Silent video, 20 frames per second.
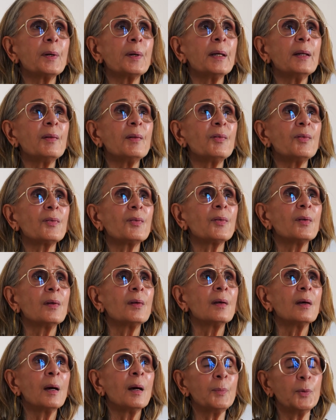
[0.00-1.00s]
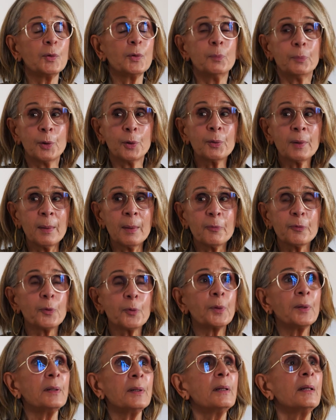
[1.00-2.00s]
You can program
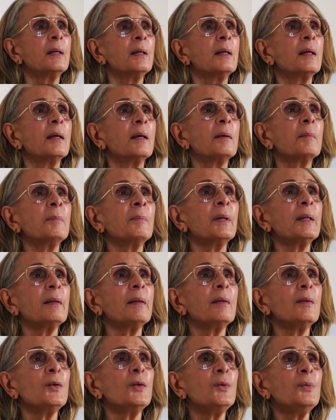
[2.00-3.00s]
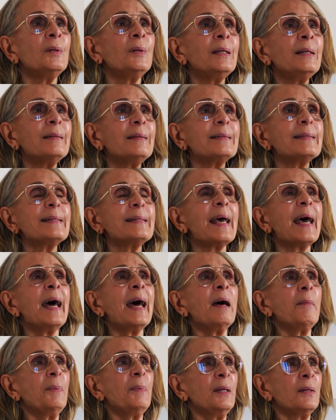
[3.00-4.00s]
for it, but you need to
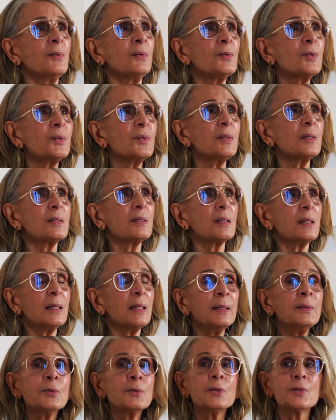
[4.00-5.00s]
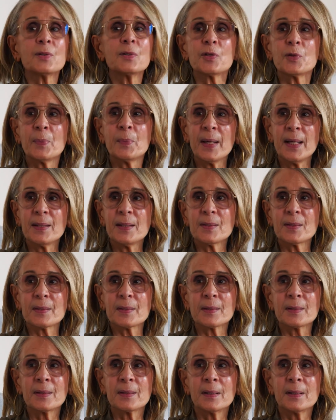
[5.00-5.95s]
tap into this inner space.